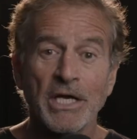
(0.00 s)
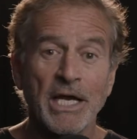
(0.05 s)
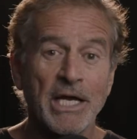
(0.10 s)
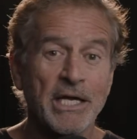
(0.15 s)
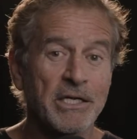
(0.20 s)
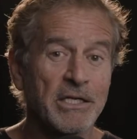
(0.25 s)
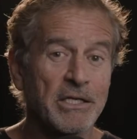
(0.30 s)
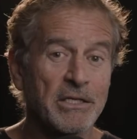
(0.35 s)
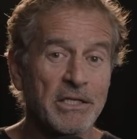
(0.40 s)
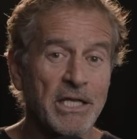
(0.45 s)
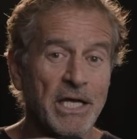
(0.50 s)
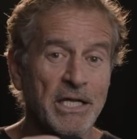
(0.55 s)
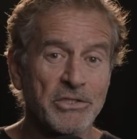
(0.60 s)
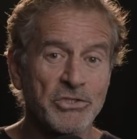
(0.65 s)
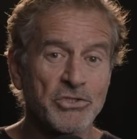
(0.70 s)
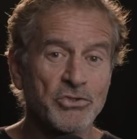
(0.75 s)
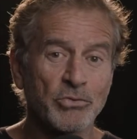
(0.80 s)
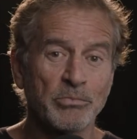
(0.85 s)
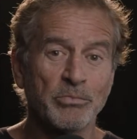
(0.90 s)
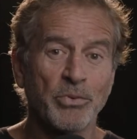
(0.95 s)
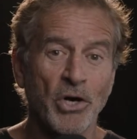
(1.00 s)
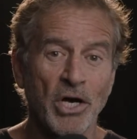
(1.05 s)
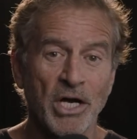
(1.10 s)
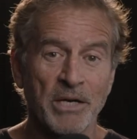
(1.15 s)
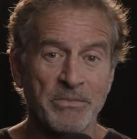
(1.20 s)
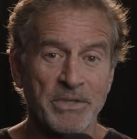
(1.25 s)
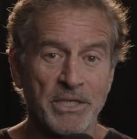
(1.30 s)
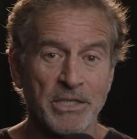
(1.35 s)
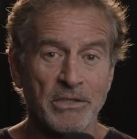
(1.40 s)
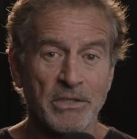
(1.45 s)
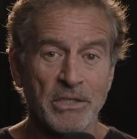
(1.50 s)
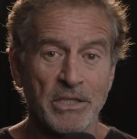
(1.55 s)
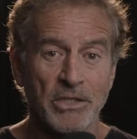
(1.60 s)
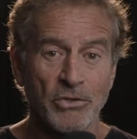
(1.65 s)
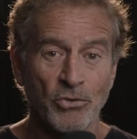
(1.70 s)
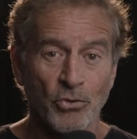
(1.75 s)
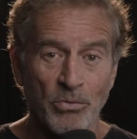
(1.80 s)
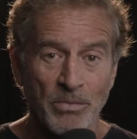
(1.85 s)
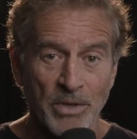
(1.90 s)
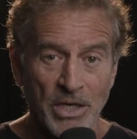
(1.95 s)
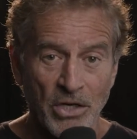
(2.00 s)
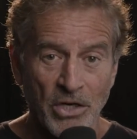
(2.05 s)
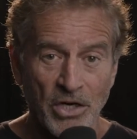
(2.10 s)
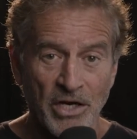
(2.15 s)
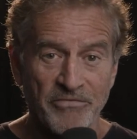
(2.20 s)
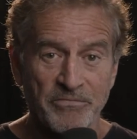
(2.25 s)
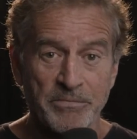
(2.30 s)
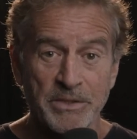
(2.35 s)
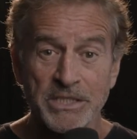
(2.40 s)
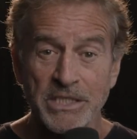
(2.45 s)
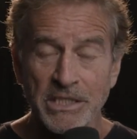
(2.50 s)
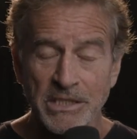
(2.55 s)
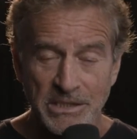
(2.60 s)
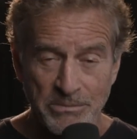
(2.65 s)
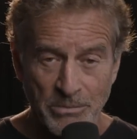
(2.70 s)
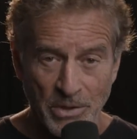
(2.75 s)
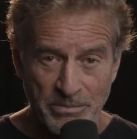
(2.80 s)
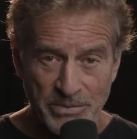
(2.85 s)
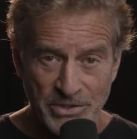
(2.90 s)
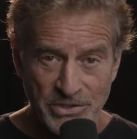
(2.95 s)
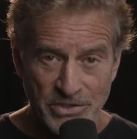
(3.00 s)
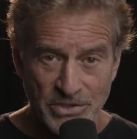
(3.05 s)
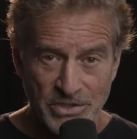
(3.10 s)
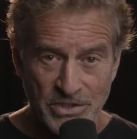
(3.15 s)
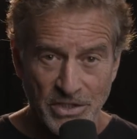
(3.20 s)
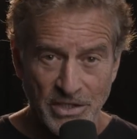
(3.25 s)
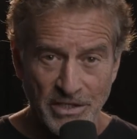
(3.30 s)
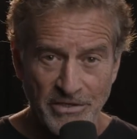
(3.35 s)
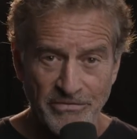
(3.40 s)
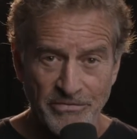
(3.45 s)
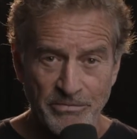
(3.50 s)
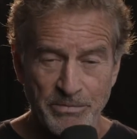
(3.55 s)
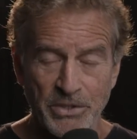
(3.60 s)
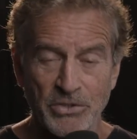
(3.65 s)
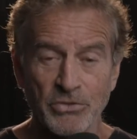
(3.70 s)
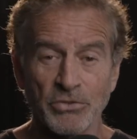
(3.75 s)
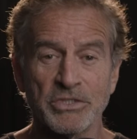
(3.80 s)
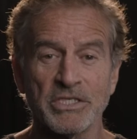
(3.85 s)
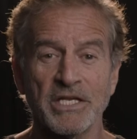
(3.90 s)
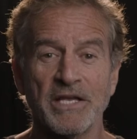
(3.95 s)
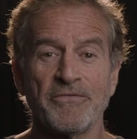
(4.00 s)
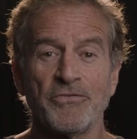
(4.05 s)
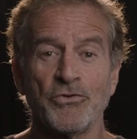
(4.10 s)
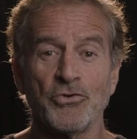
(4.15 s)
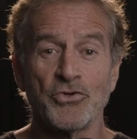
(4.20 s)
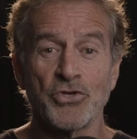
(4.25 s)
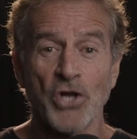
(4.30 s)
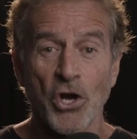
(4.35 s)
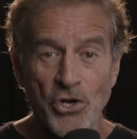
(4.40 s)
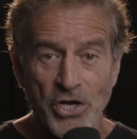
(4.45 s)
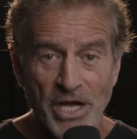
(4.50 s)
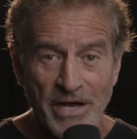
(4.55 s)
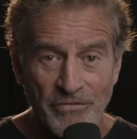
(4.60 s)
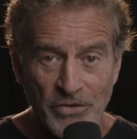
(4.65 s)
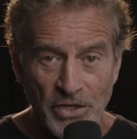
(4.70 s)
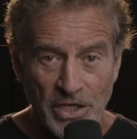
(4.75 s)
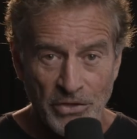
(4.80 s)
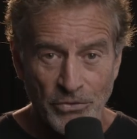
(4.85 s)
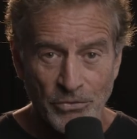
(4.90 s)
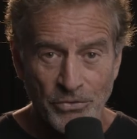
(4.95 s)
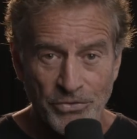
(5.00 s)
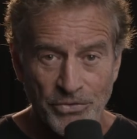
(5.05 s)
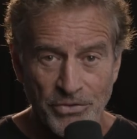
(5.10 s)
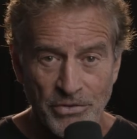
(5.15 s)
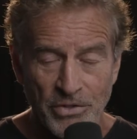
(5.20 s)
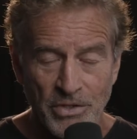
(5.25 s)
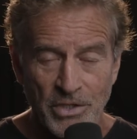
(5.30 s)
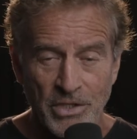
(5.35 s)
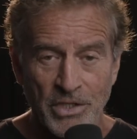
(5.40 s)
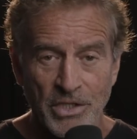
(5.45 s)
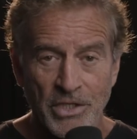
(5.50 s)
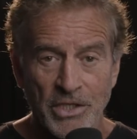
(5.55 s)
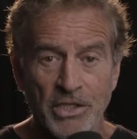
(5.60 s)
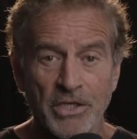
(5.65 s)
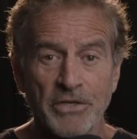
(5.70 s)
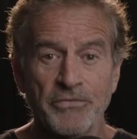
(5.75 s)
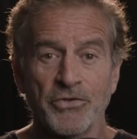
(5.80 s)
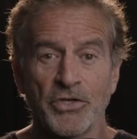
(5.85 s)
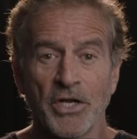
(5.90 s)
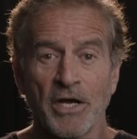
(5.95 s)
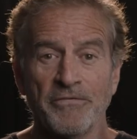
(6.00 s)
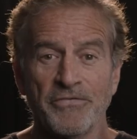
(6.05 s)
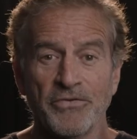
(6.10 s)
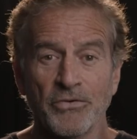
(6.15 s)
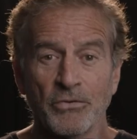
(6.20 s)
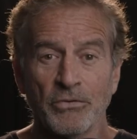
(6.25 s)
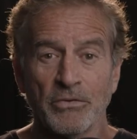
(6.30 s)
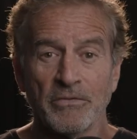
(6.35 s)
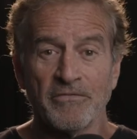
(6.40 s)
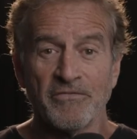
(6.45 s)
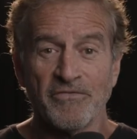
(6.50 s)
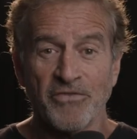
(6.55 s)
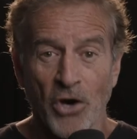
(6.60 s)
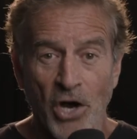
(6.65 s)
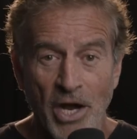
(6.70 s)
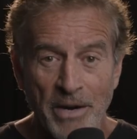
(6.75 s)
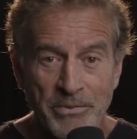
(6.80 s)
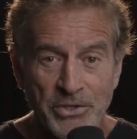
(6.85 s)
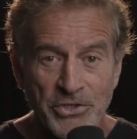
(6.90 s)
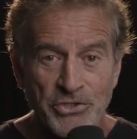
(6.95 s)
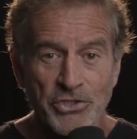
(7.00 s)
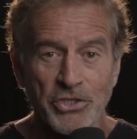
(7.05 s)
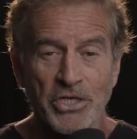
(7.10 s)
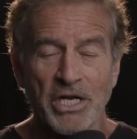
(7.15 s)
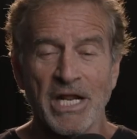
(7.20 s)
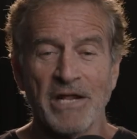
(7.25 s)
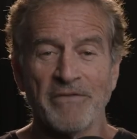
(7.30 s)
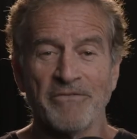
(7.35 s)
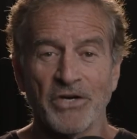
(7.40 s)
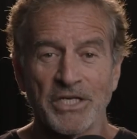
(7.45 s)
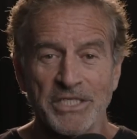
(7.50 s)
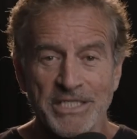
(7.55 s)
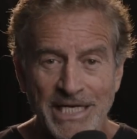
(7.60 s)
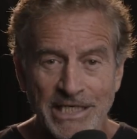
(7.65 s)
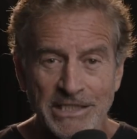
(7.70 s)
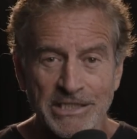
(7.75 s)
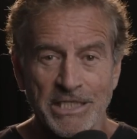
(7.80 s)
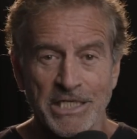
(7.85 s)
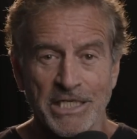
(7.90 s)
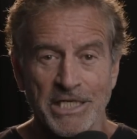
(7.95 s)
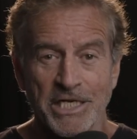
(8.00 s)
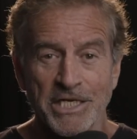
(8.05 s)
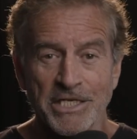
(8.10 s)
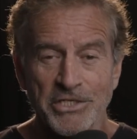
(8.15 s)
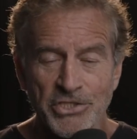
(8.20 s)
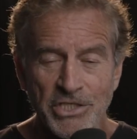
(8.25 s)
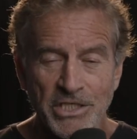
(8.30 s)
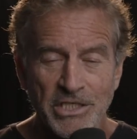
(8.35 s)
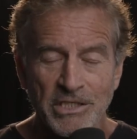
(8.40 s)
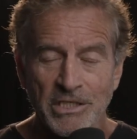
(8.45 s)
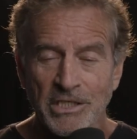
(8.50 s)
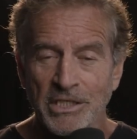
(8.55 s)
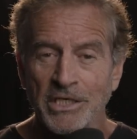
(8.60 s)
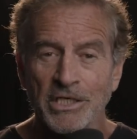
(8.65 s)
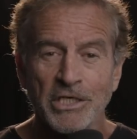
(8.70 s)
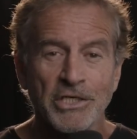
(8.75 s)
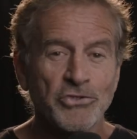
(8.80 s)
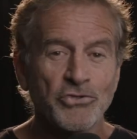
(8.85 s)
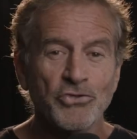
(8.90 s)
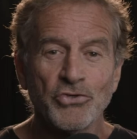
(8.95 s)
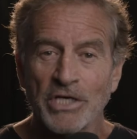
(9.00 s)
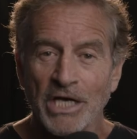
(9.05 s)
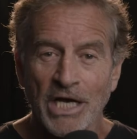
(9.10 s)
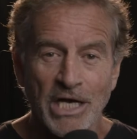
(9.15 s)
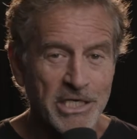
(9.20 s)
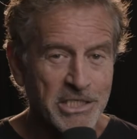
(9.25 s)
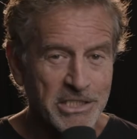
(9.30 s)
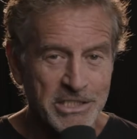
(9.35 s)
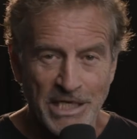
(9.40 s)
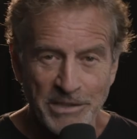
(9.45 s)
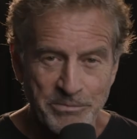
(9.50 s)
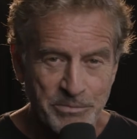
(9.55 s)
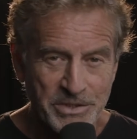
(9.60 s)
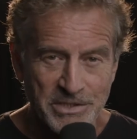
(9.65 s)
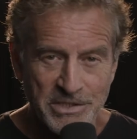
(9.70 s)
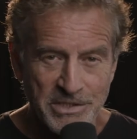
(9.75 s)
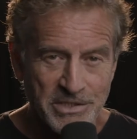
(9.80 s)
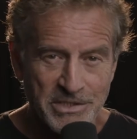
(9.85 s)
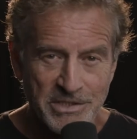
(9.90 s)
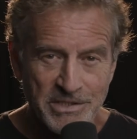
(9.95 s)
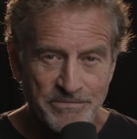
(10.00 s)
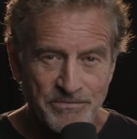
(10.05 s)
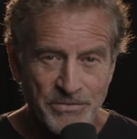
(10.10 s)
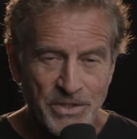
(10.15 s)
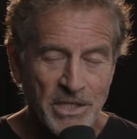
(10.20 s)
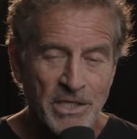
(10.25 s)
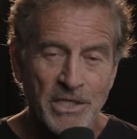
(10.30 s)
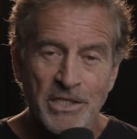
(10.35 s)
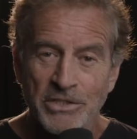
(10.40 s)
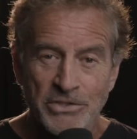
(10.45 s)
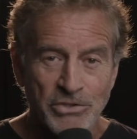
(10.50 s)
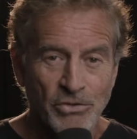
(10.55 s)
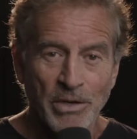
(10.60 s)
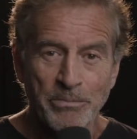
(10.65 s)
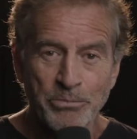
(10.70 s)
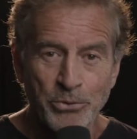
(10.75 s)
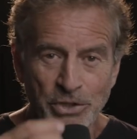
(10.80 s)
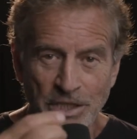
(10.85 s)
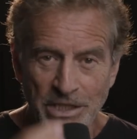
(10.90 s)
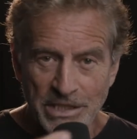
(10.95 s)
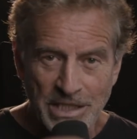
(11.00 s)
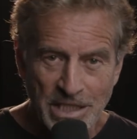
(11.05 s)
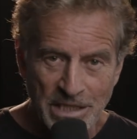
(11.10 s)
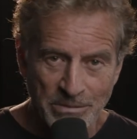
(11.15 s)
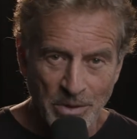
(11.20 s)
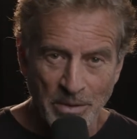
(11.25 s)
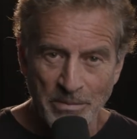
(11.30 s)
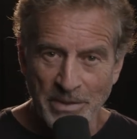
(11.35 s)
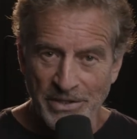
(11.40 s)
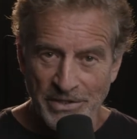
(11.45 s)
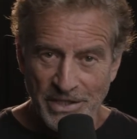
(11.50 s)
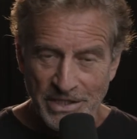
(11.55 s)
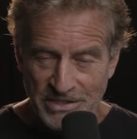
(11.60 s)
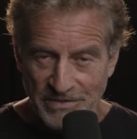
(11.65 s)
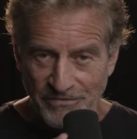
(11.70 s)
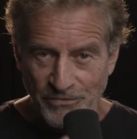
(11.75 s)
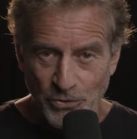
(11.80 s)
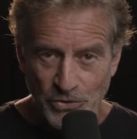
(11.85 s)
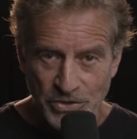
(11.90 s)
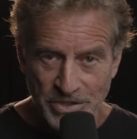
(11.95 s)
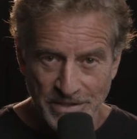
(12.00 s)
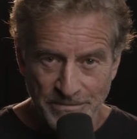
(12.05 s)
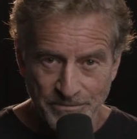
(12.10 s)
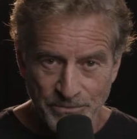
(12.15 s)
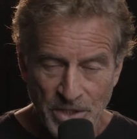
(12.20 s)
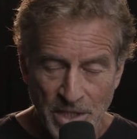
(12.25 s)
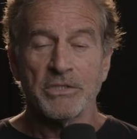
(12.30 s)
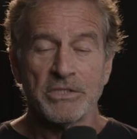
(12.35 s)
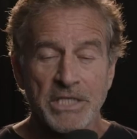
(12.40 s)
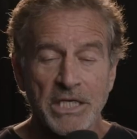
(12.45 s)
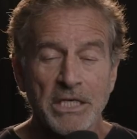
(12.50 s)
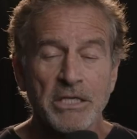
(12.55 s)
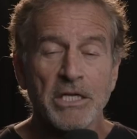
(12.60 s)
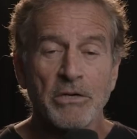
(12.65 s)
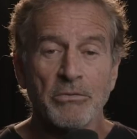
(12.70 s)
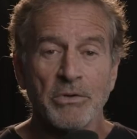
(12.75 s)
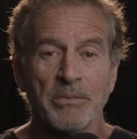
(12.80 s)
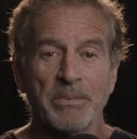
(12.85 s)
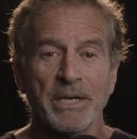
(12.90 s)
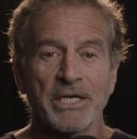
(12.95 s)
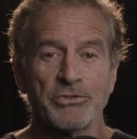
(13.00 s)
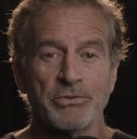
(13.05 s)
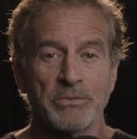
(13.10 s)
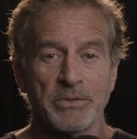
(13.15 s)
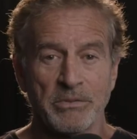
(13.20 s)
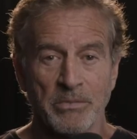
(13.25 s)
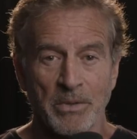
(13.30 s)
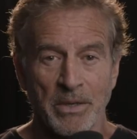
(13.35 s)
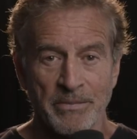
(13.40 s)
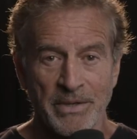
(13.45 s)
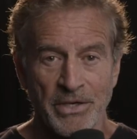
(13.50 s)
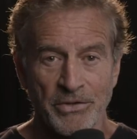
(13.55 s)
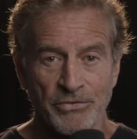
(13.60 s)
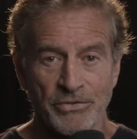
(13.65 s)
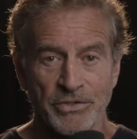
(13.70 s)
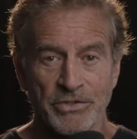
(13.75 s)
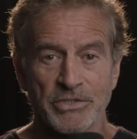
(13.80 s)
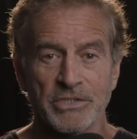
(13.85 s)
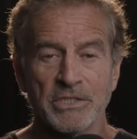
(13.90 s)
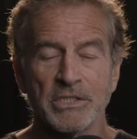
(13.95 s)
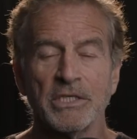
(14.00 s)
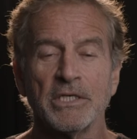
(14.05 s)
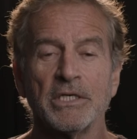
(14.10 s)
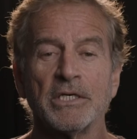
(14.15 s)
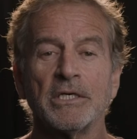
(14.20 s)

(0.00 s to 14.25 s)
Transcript: And that has stood by me in all my life, particularly my business life, because if you don't have your health, if you don't feel vibrant, you don't have vitality and energy, you can't conduct business. So I put that down to my mother. That's the first thing. The second thing I want to pay tribute to my mother is